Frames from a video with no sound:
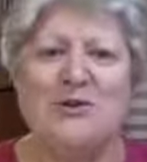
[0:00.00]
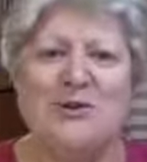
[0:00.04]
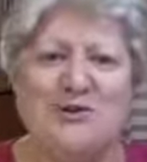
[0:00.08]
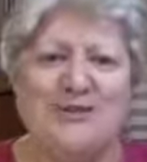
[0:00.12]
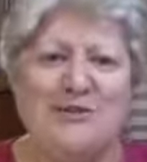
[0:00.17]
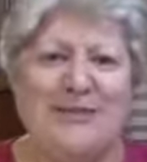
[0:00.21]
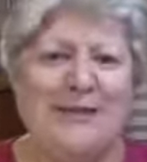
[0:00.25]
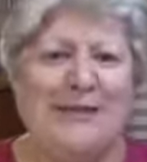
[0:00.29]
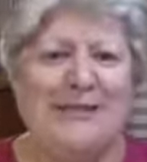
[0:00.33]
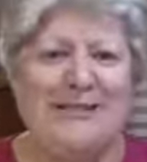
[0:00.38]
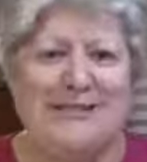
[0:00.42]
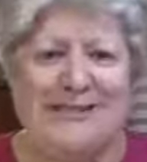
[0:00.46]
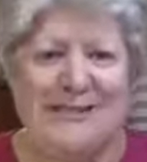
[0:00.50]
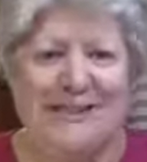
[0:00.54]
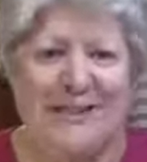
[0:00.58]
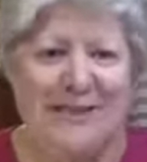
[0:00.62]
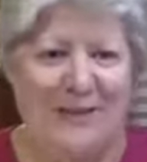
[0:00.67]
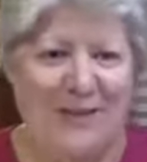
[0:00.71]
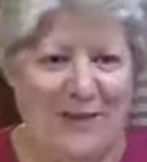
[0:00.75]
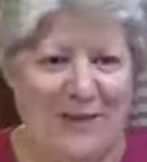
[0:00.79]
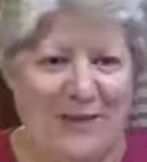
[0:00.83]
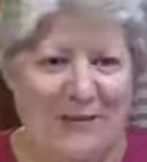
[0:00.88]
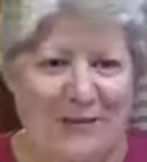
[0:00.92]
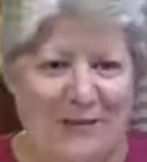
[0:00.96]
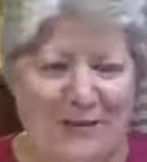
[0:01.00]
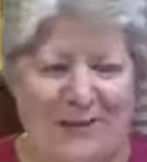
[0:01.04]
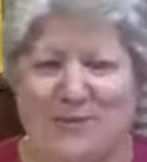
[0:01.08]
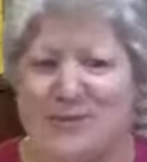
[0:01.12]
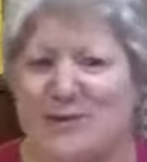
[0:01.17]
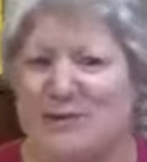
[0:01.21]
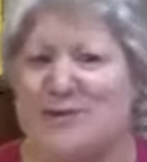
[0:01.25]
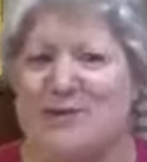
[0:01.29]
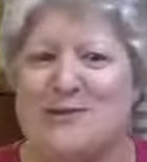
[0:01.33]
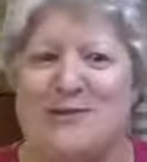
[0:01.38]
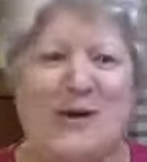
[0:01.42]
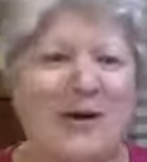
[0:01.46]
fight scene on the beach,
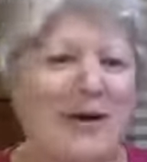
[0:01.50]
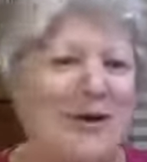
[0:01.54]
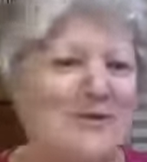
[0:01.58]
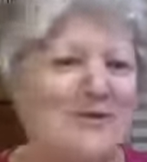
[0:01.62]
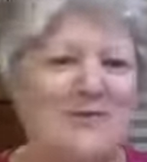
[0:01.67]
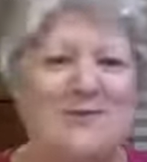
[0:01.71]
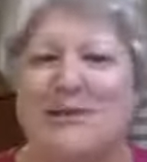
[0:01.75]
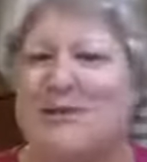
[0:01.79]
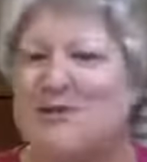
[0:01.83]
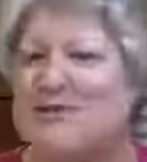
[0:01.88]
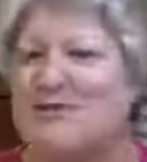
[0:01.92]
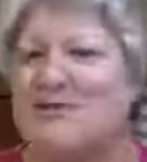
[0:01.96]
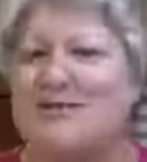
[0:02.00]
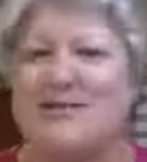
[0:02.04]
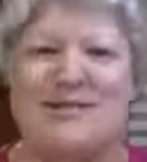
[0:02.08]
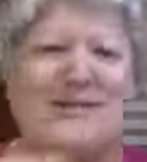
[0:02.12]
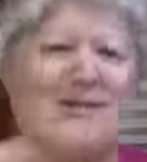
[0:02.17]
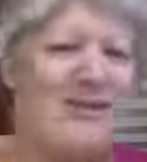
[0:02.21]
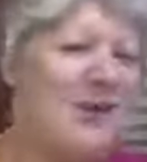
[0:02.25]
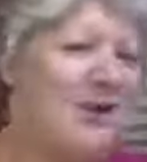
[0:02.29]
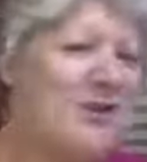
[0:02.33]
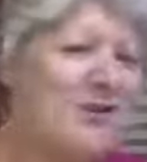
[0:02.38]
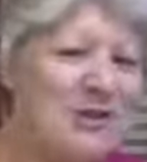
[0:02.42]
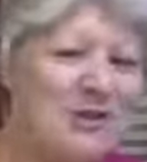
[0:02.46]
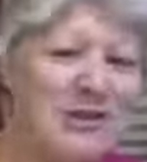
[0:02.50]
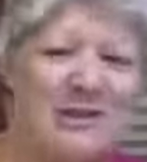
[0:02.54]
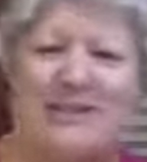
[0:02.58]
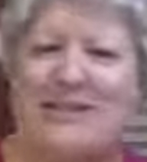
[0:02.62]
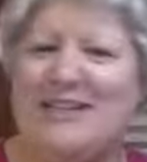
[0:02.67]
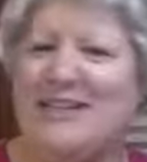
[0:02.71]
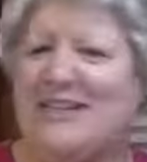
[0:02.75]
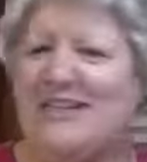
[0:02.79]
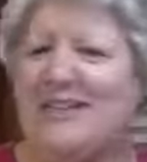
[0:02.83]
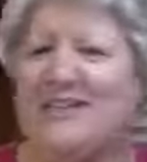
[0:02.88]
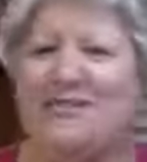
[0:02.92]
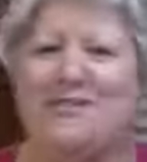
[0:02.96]
which is awesome because they're into the ocean
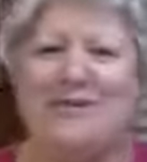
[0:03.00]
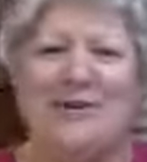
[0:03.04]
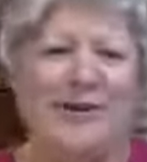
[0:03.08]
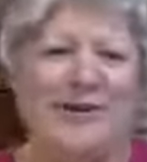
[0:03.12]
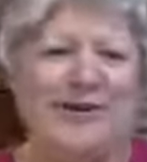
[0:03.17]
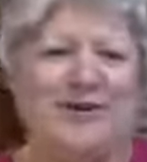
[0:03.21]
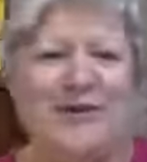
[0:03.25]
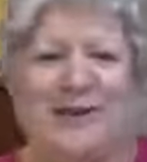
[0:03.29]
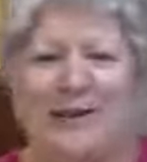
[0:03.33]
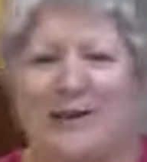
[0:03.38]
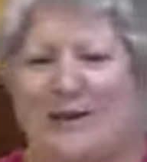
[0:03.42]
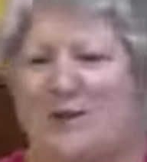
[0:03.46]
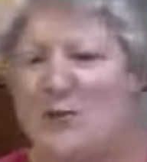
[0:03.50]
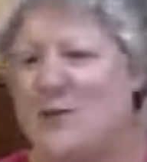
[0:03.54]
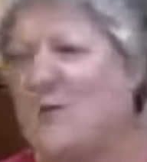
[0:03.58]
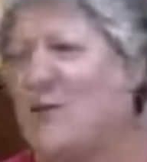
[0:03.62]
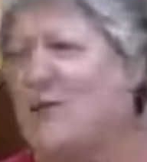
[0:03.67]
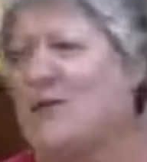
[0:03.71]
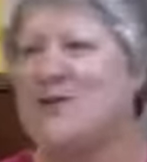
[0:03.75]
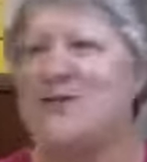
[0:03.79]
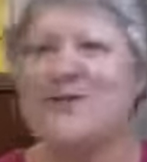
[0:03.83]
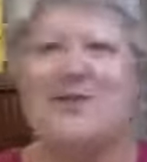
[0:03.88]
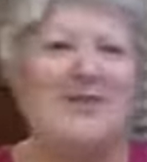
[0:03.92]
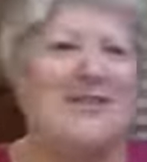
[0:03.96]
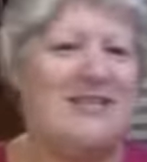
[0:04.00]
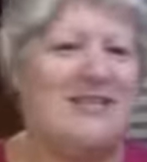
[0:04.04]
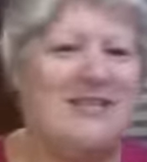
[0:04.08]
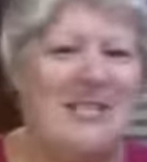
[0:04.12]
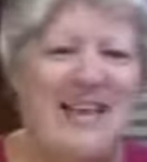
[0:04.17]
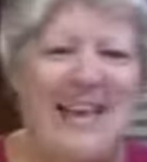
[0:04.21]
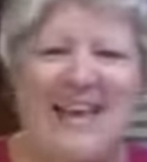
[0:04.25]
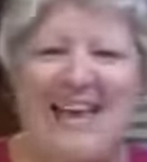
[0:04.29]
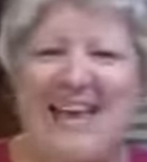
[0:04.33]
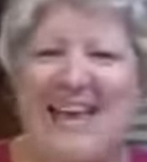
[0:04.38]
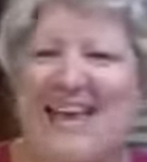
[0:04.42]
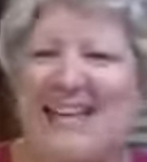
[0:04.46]
and they're rolling around on the water and the
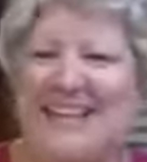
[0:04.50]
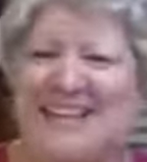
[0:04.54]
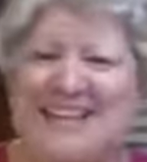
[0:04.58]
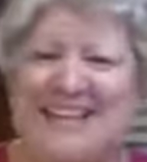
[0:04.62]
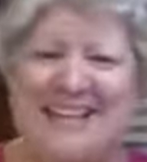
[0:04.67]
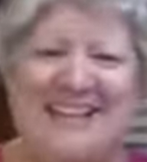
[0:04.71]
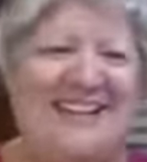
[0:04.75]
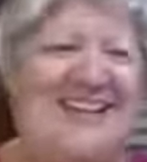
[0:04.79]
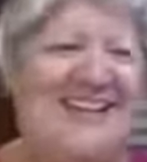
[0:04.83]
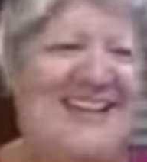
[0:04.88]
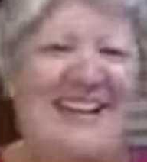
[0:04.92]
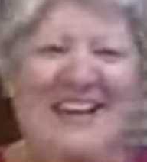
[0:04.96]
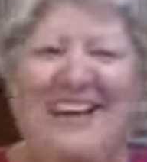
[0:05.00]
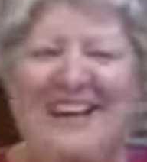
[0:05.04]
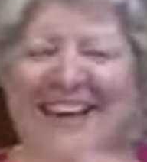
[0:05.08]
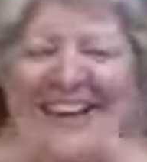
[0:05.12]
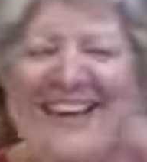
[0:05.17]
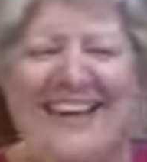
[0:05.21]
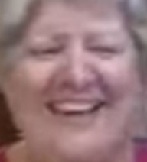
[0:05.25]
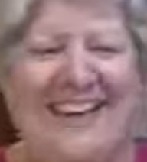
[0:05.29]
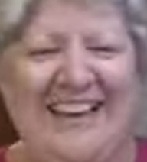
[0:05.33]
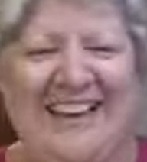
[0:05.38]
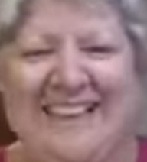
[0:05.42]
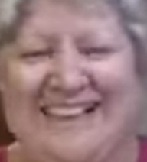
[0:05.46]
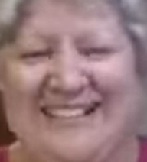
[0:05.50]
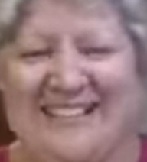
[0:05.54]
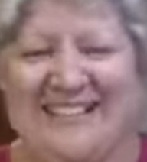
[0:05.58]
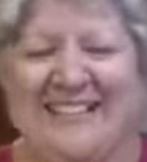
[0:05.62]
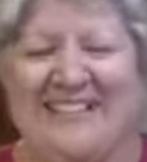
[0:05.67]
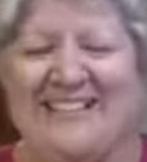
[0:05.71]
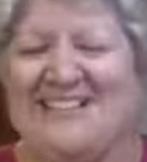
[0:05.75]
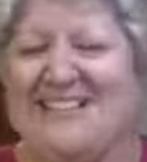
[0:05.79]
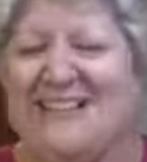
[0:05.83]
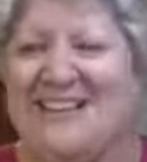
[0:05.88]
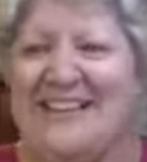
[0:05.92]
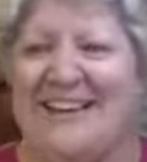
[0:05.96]
sand, and
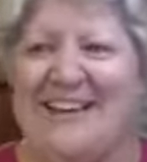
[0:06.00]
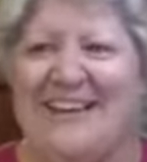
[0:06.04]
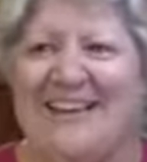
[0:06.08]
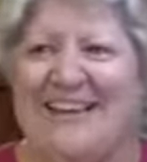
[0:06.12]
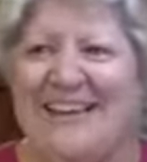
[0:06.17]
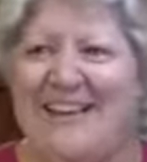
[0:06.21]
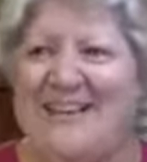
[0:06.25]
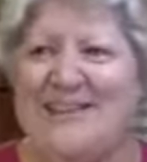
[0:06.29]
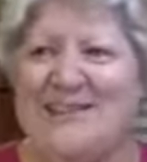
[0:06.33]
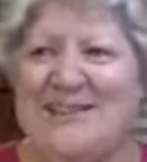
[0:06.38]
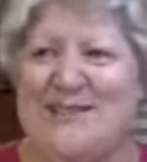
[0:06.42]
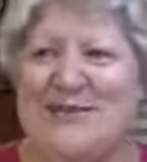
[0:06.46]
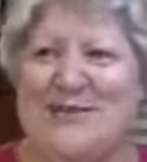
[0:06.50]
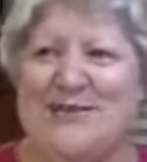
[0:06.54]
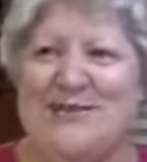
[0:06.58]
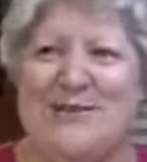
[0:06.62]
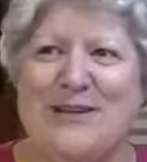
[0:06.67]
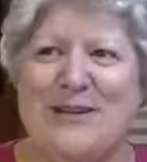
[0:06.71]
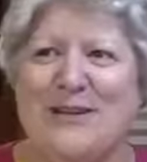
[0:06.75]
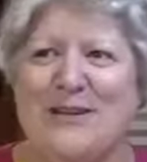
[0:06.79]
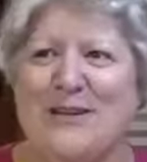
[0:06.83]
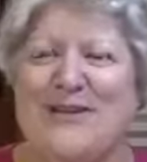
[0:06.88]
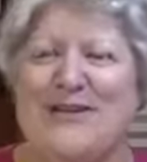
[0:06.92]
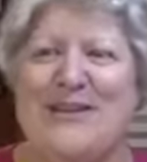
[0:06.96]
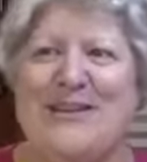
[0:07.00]
it's really cool.